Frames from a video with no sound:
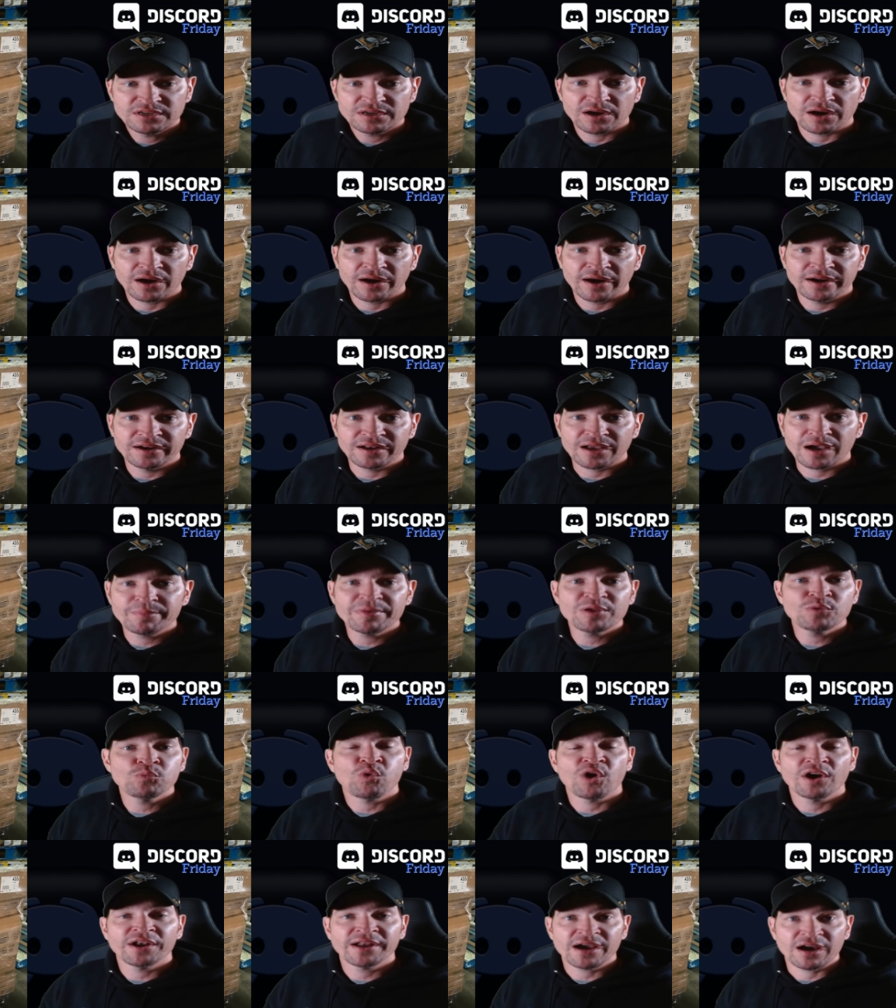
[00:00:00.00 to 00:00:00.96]
All right, I'm
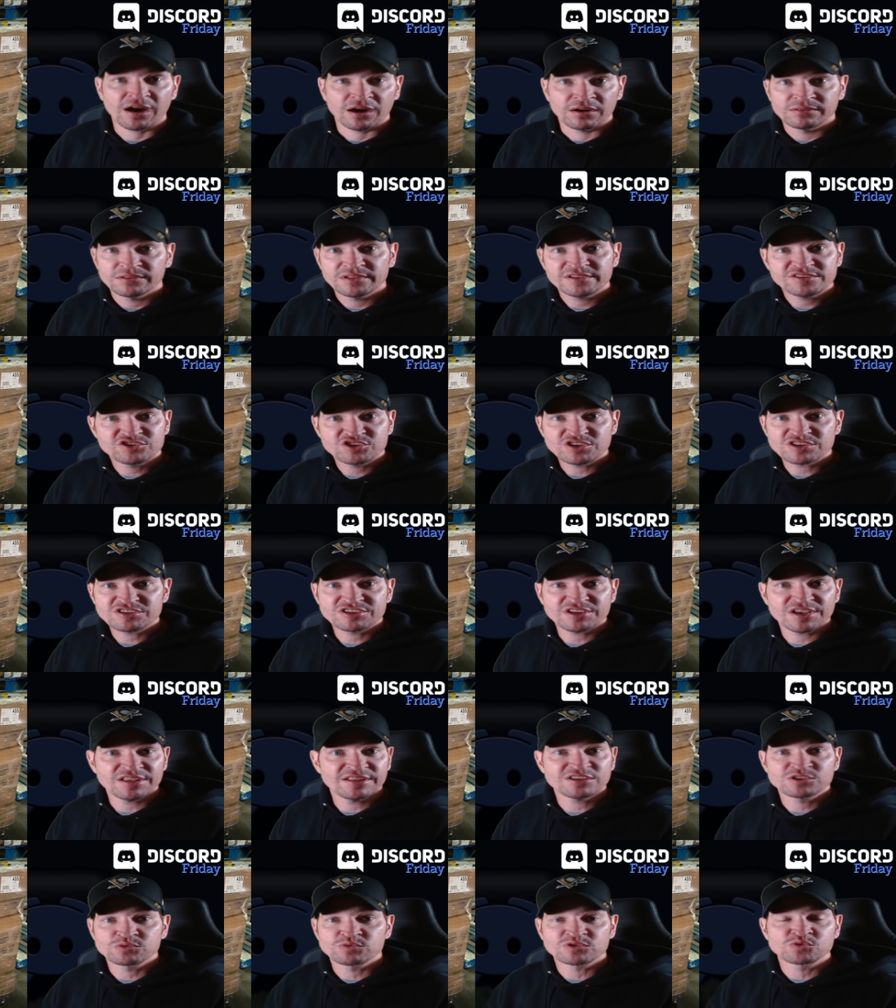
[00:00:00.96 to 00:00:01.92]
in one out. Let's just
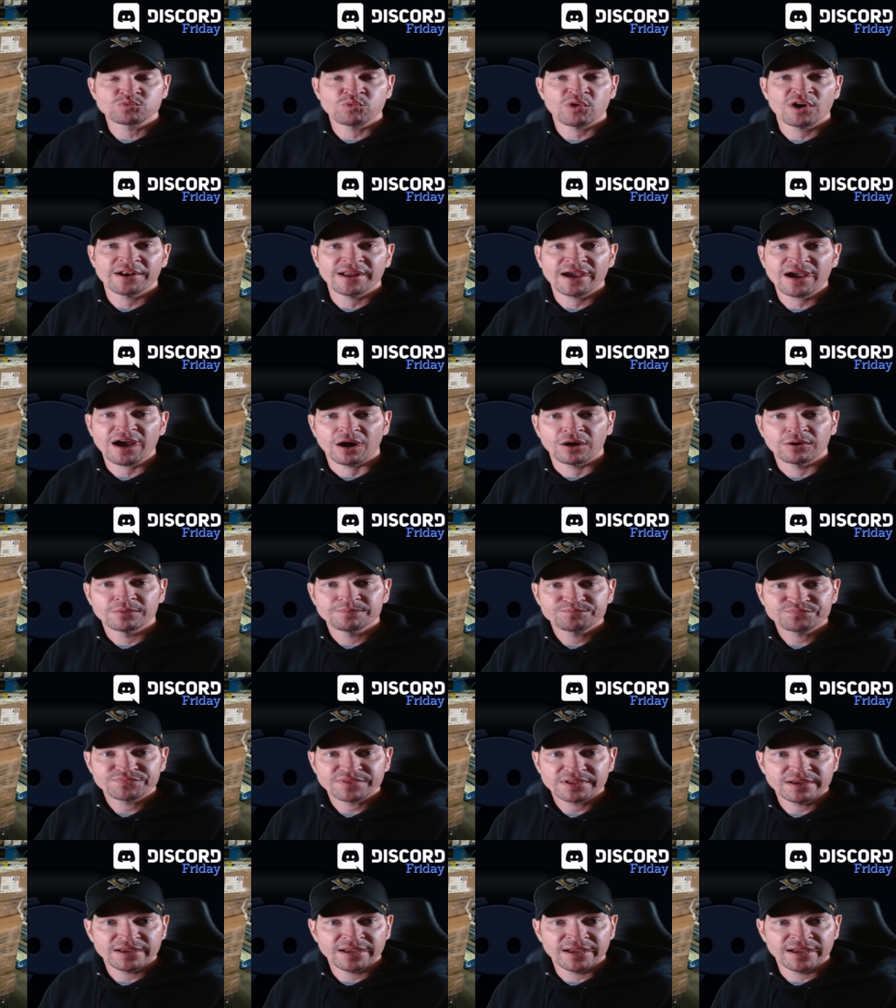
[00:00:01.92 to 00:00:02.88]
say this was one
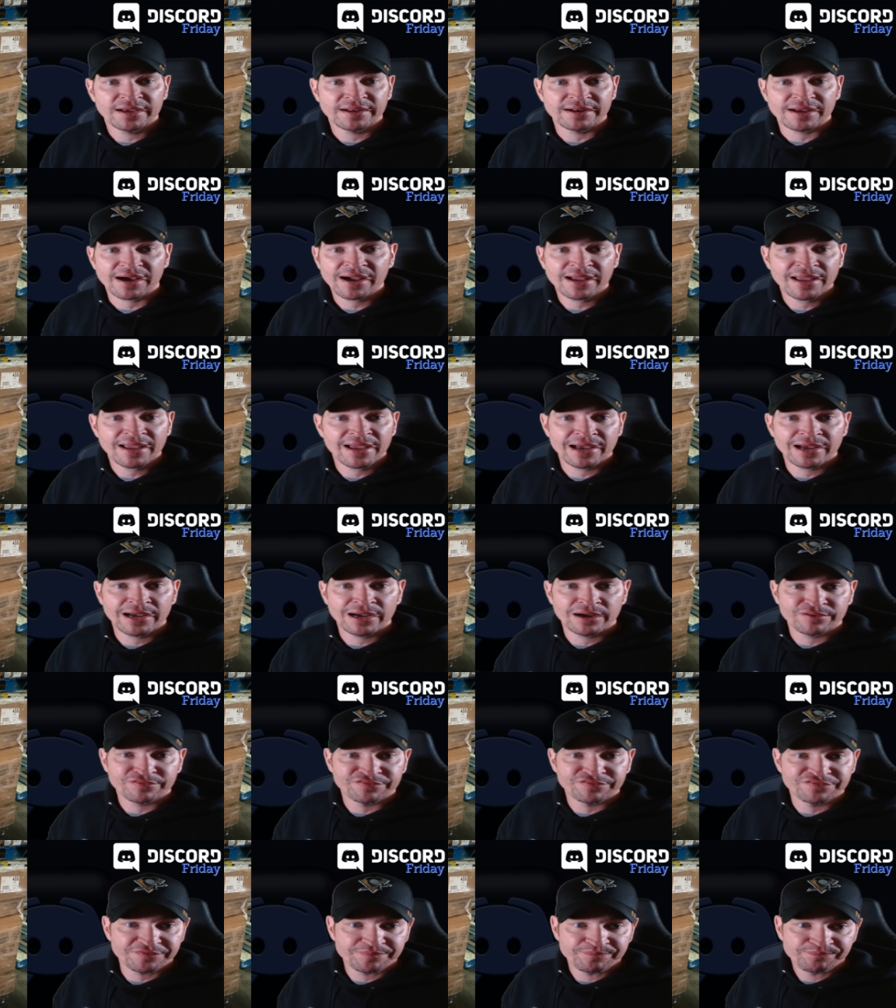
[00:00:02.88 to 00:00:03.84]
out and I
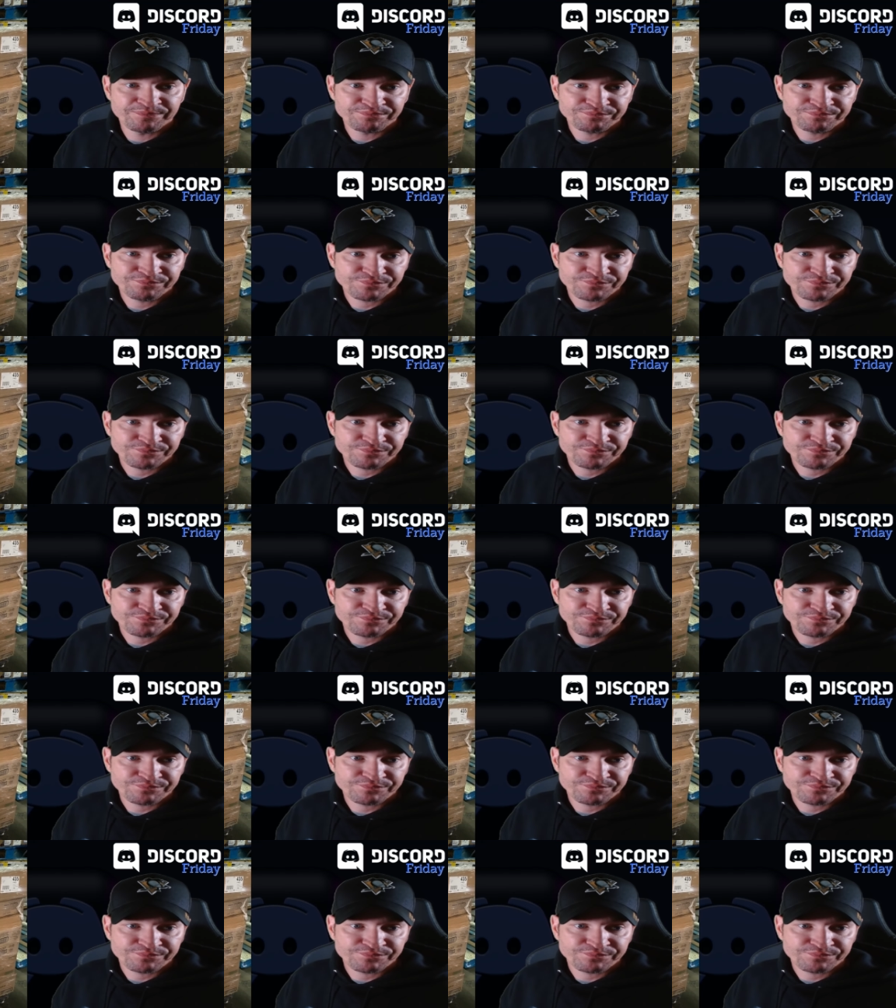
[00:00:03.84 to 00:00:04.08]
have